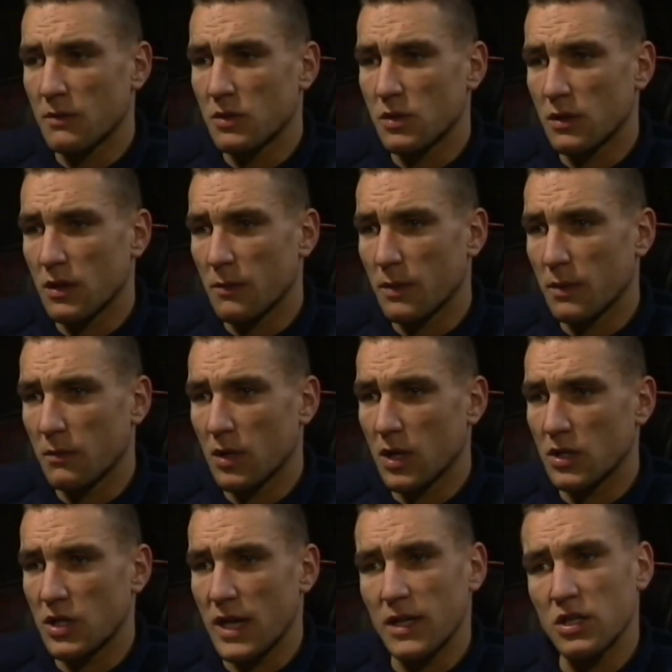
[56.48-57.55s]
to it like people
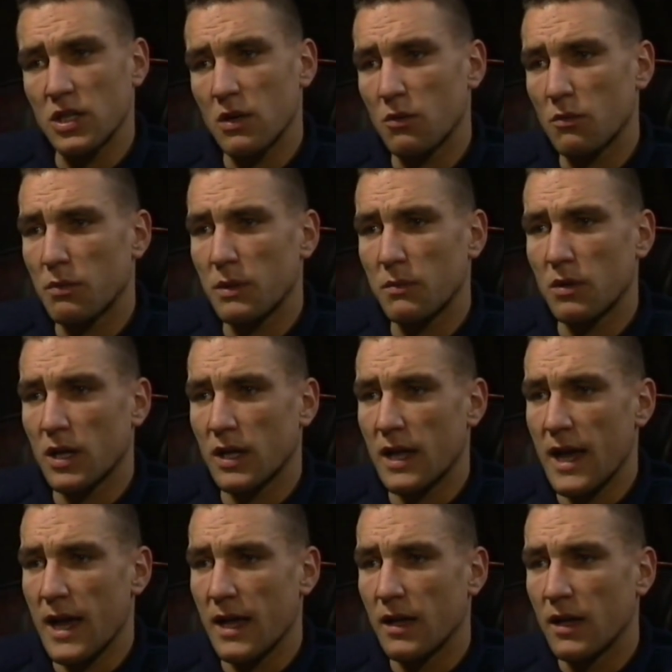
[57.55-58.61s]
like Jack Charlton, people like
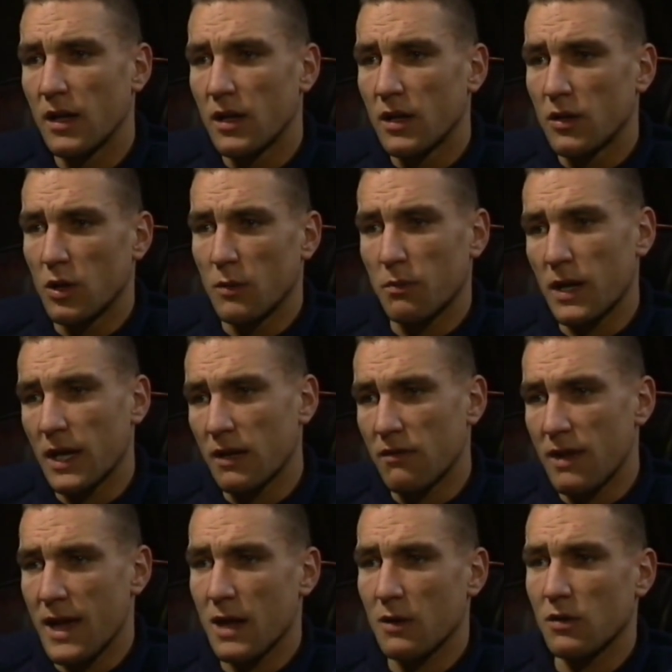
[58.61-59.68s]
that, that played
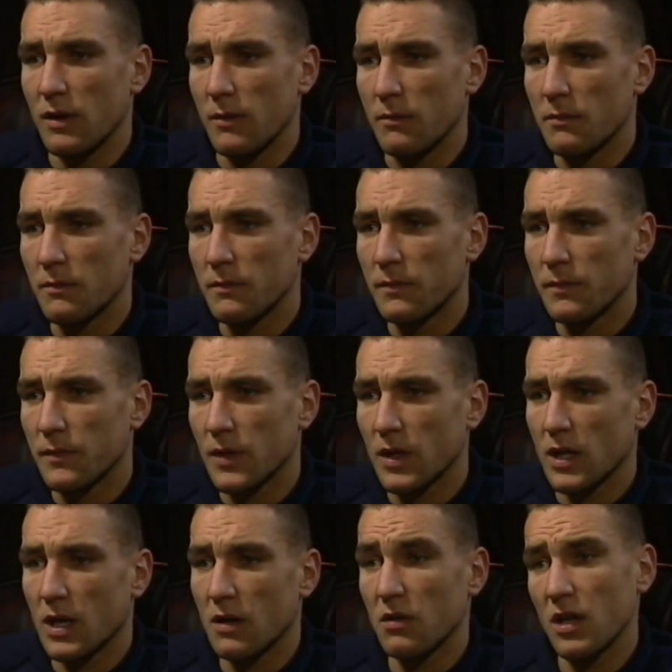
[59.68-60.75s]
around him,
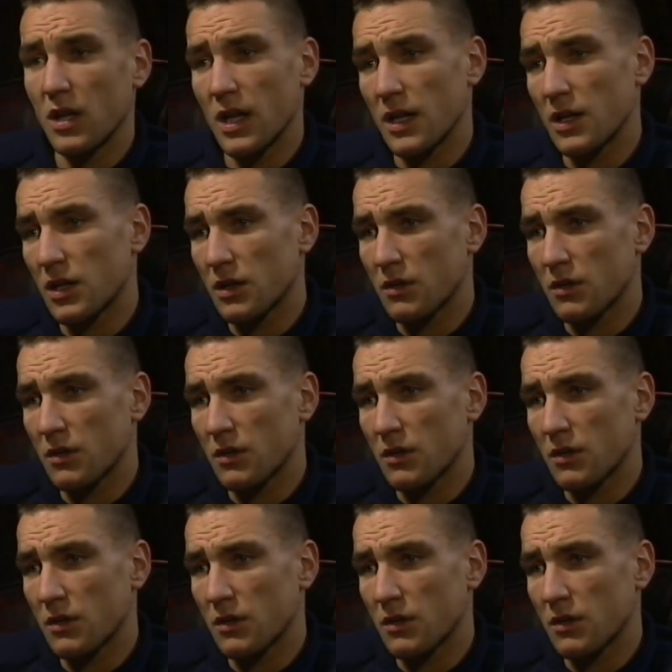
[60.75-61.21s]
you know, that, and, the,